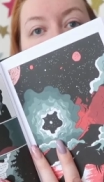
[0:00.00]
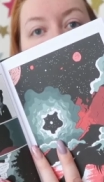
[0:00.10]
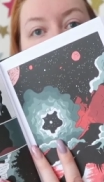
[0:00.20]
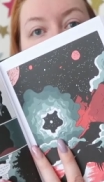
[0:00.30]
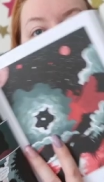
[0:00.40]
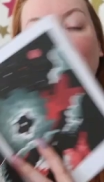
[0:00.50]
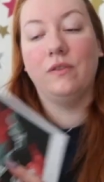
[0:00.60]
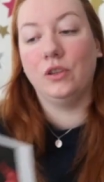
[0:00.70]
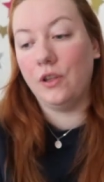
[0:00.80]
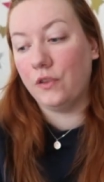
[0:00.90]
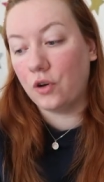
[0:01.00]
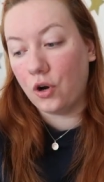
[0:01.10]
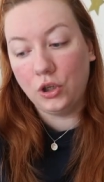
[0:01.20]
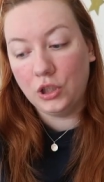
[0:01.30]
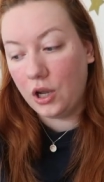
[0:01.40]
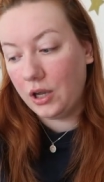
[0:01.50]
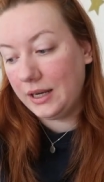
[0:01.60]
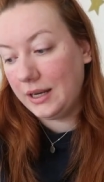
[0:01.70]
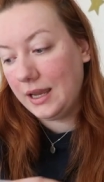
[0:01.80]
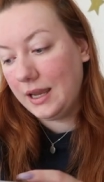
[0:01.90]
are just beautiful and the colour
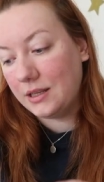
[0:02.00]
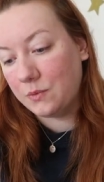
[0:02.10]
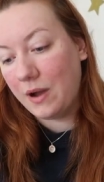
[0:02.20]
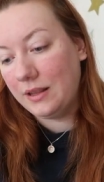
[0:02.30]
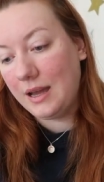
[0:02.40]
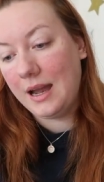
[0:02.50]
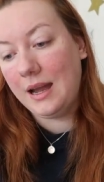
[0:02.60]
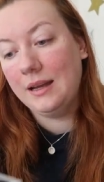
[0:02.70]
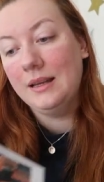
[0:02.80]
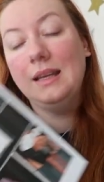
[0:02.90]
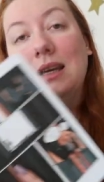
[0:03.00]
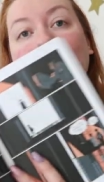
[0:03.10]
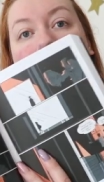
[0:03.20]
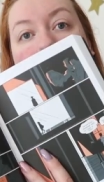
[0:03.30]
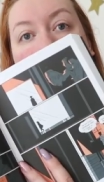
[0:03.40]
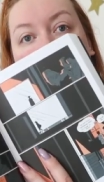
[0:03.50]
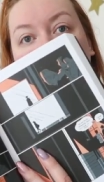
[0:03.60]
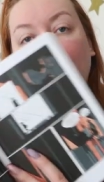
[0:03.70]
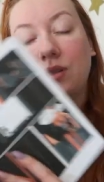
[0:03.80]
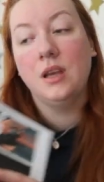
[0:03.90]
in here as well are is
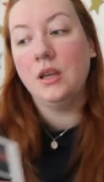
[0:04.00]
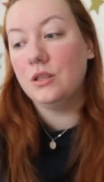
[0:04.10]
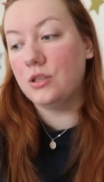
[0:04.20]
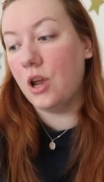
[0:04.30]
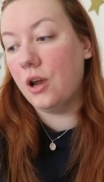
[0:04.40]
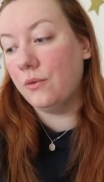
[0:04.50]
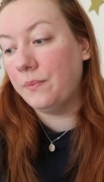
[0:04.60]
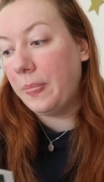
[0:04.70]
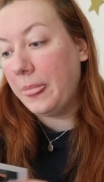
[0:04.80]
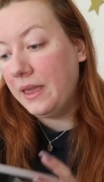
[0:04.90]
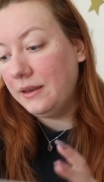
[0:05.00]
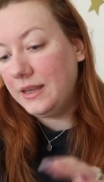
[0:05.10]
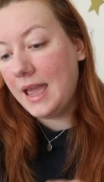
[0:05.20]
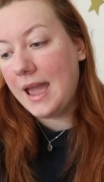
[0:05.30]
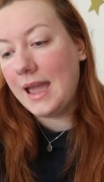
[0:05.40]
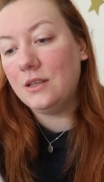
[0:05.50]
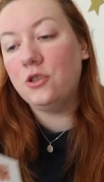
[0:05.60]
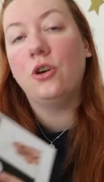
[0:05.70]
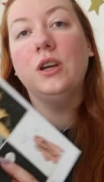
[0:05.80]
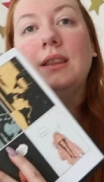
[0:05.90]
gorgeous so yeah
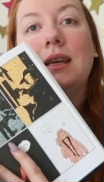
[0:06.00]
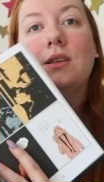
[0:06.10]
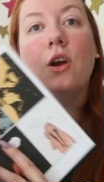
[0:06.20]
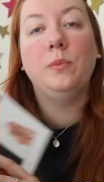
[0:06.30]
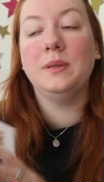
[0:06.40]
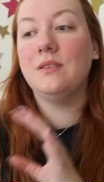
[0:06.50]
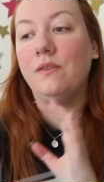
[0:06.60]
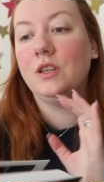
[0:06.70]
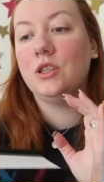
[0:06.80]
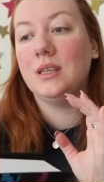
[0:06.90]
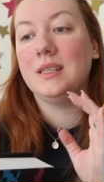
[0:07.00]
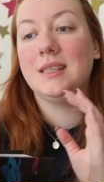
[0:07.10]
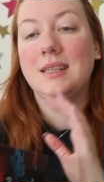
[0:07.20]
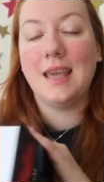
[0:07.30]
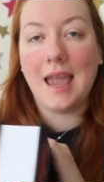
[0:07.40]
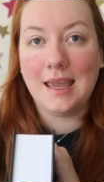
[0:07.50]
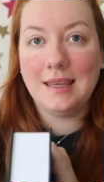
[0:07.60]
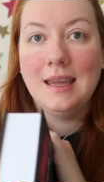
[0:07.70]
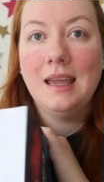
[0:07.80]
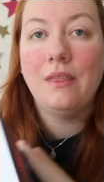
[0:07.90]
enjoying this hoping to finish this
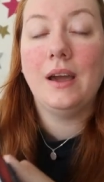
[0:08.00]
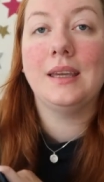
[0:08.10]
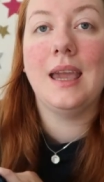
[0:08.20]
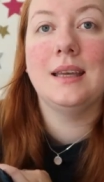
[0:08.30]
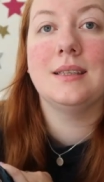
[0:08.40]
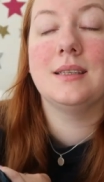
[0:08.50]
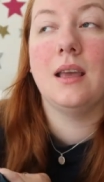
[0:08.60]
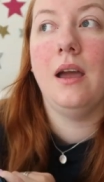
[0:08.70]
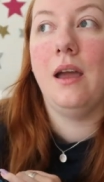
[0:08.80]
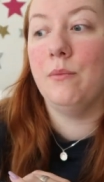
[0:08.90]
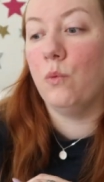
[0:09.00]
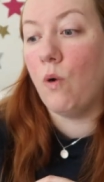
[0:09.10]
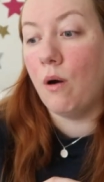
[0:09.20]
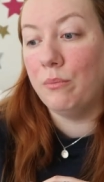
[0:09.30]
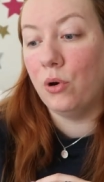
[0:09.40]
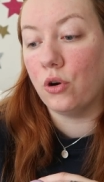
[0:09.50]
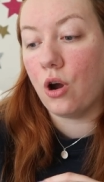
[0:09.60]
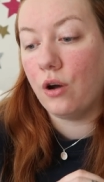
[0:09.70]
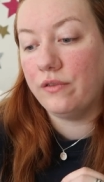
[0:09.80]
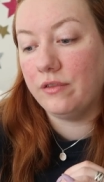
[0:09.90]
today that gets um, one book
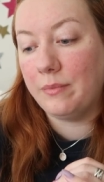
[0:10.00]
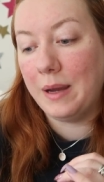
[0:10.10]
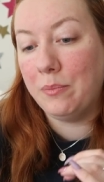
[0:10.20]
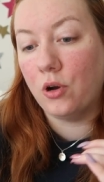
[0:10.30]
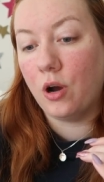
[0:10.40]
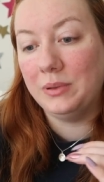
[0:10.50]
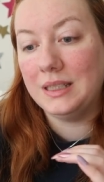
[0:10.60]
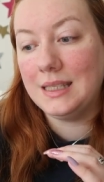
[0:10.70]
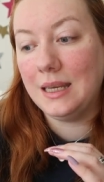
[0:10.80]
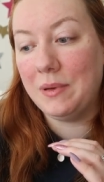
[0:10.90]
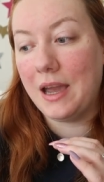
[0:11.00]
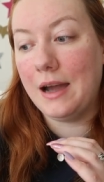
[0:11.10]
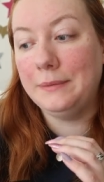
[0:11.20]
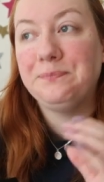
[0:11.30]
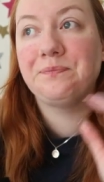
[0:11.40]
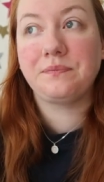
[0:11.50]
off of my Bookopoly TBR